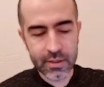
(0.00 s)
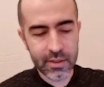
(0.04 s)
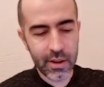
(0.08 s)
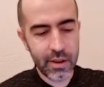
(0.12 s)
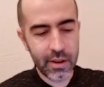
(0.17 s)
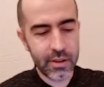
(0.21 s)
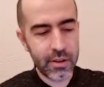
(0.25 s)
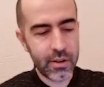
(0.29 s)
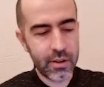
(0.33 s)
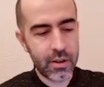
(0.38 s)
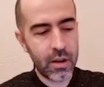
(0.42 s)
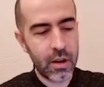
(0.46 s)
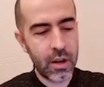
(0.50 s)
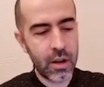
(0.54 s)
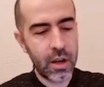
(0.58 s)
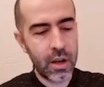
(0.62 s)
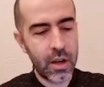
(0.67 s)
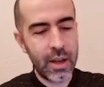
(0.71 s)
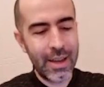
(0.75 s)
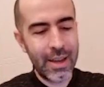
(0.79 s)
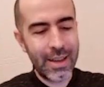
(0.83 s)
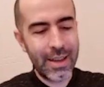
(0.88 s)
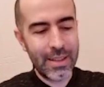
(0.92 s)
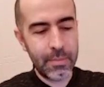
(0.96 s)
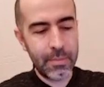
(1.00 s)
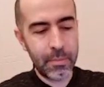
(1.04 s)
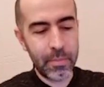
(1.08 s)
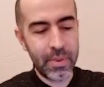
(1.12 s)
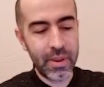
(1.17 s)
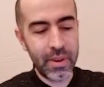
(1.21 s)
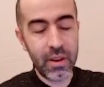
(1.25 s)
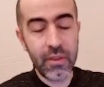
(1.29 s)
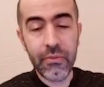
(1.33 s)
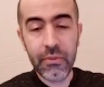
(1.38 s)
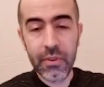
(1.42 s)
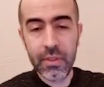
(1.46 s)
They are
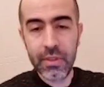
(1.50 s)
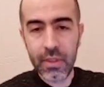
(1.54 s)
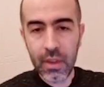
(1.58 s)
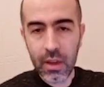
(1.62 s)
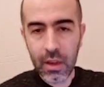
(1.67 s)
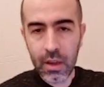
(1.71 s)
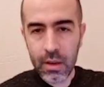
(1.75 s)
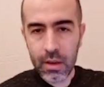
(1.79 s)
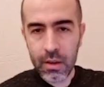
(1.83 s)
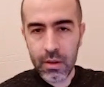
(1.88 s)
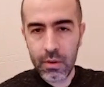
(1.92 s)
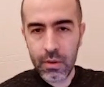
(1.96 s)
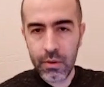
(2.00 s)
benefiting